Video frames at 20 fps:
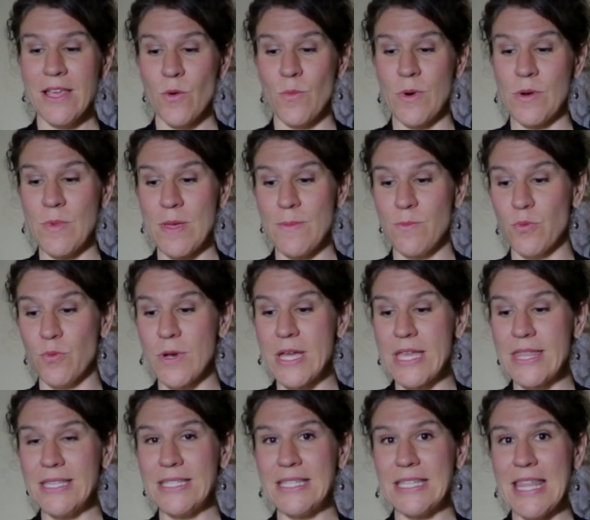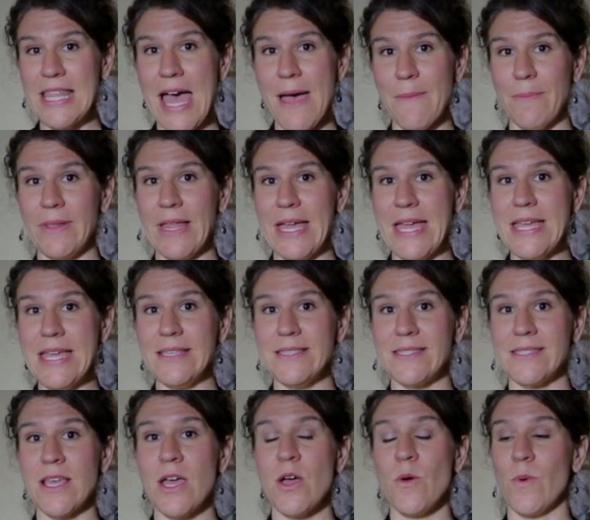When we breathe into that
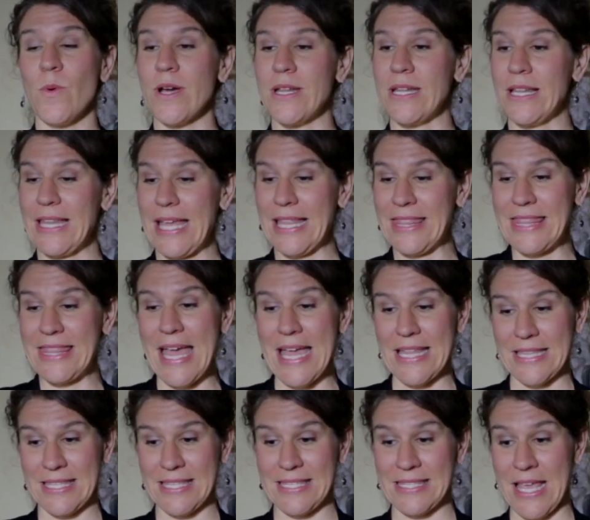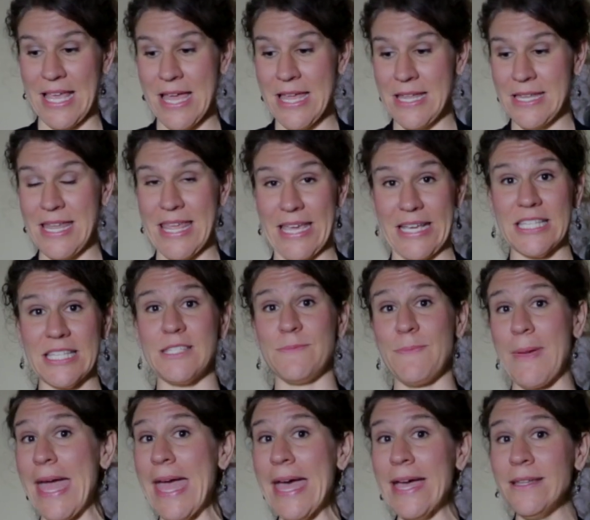place, we're going to let that sun
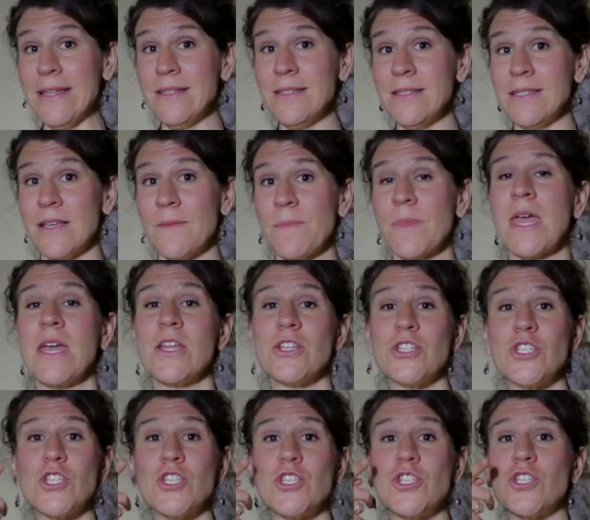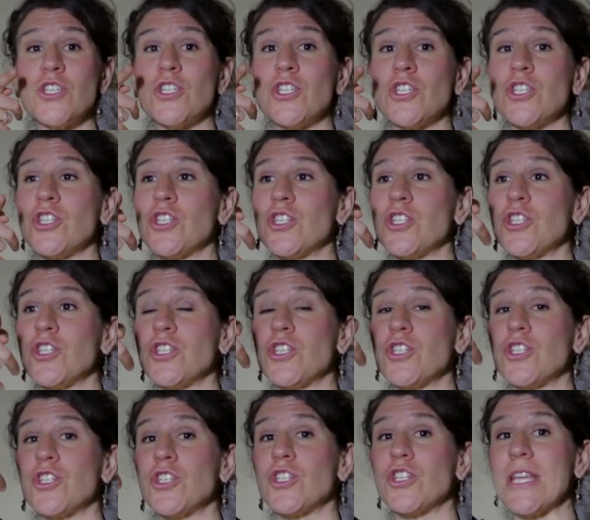expand.
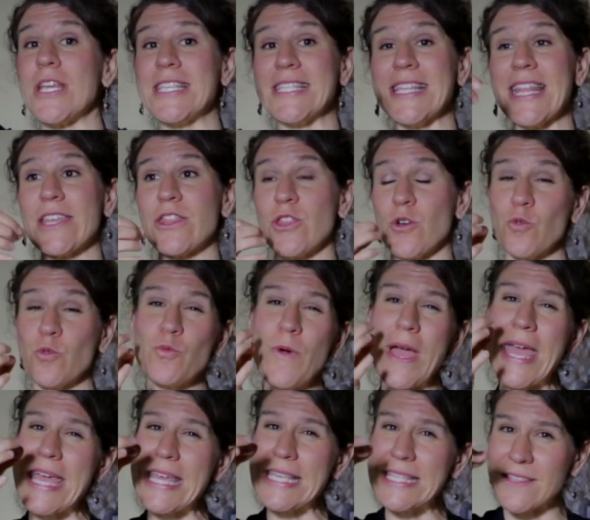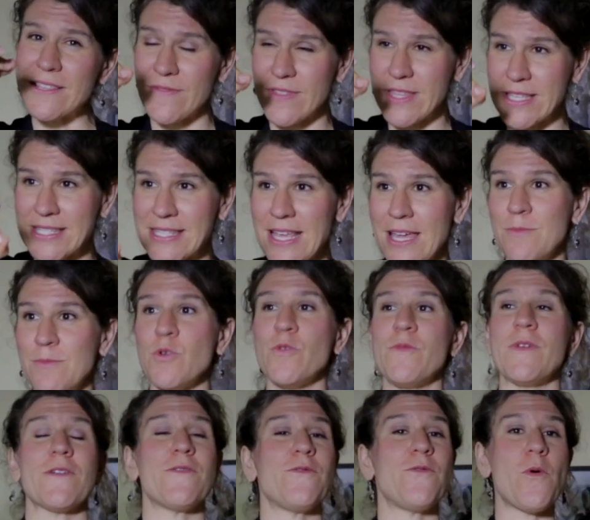Is like the rays of the sun
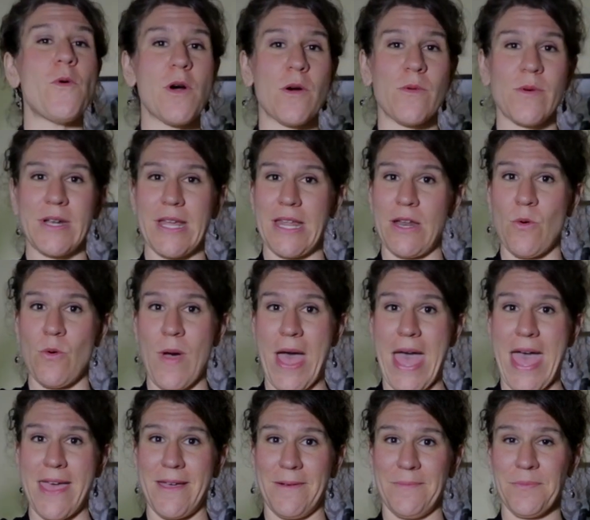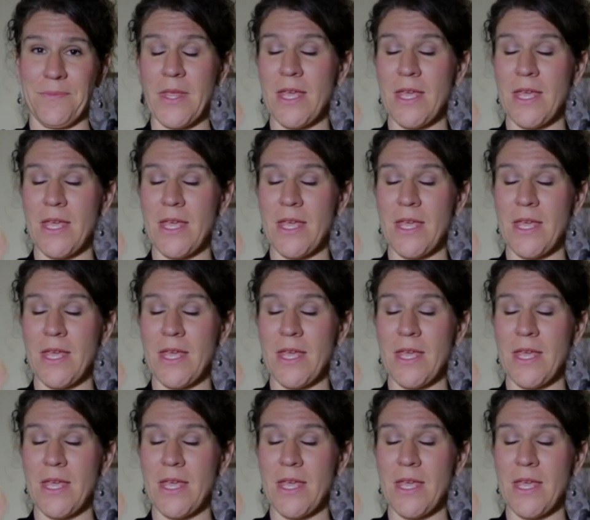moving forward and away.